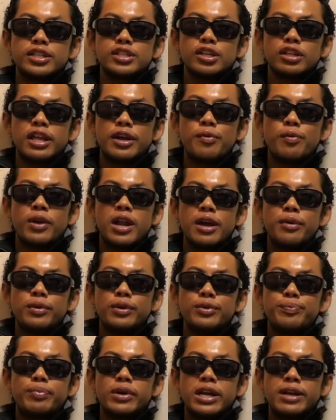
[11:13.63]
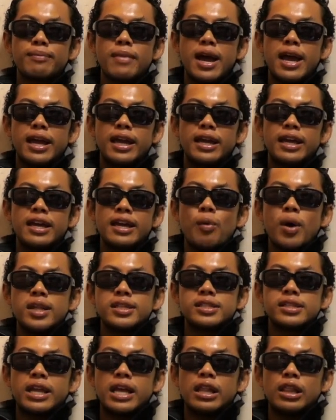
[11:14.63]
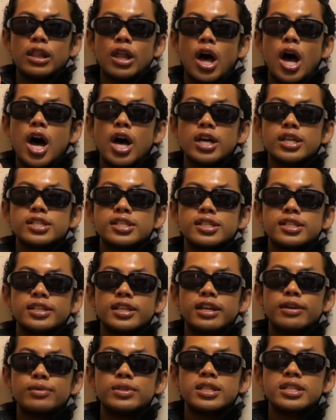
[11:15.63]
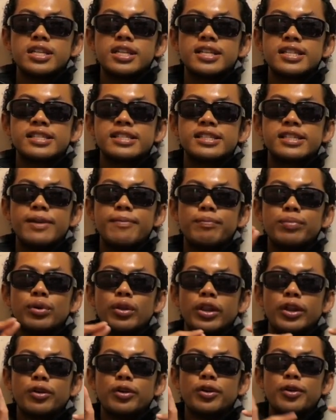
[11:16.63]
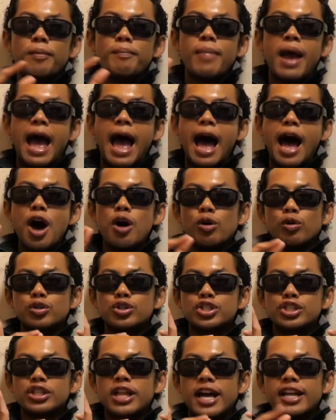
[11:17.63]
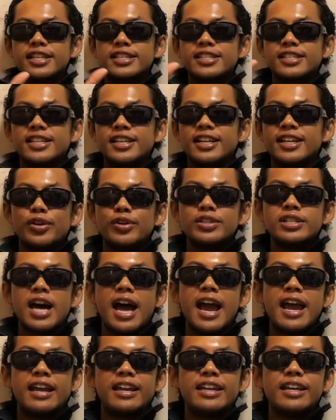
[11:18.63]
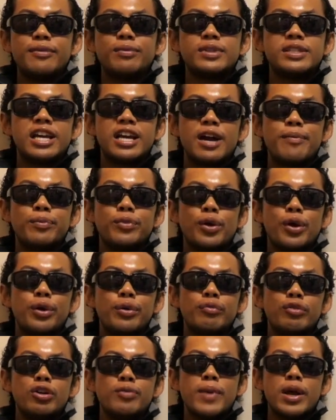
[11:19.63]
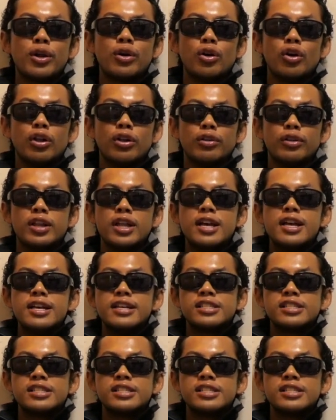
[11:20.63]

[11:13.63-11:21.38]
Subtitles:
So like when I would bring my ones that I lost, it was just in a simple little pouch that's so tiny, would take up no room at all,